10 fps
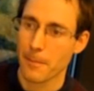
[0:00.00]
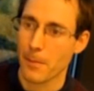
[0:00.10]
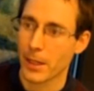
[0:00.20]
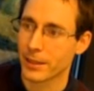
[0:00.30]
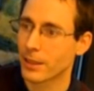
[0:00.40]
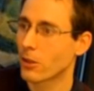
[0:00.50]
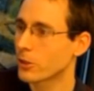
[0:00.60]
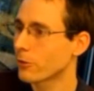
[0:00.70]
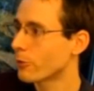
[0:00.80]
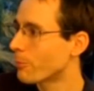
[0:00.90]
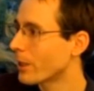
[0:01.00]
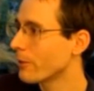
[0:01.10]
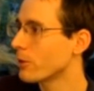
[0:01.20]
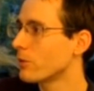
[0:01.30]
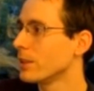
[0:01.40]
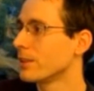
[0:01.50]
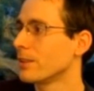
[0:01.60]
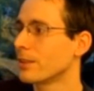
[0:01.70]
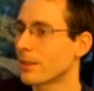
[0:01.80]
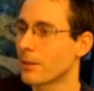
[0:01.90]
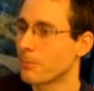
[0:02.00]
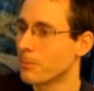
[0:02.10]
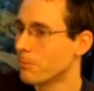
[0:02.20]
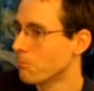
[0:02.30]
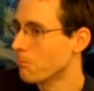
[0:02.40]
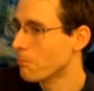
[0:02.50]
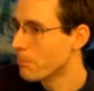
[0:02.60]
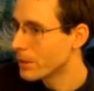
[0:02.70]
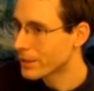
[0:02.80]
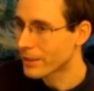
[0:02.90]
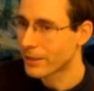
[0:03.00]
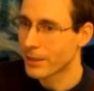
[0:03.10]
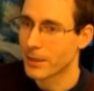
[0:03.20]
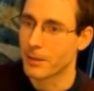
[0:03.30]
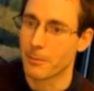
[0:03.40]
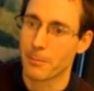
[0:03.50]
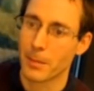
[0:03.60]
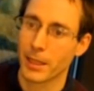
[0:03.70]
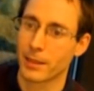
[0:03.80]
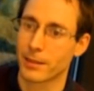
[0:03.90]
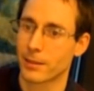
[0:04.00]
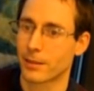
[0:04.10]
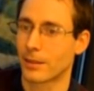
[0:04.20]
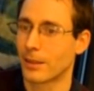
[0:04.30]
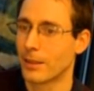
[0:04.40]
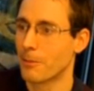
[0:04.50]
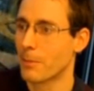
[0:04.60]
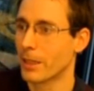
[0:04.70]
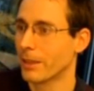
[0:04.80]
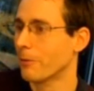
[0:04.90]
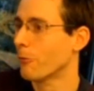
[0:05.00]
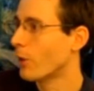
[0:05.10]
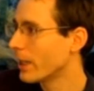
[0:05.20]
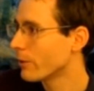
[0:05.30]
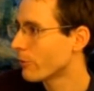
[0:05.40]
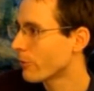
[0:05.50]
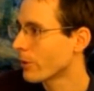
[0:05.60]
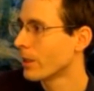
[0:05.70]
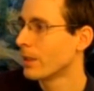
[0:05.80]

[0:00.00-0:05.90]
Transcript: And then also for private reasons, I basically met my wife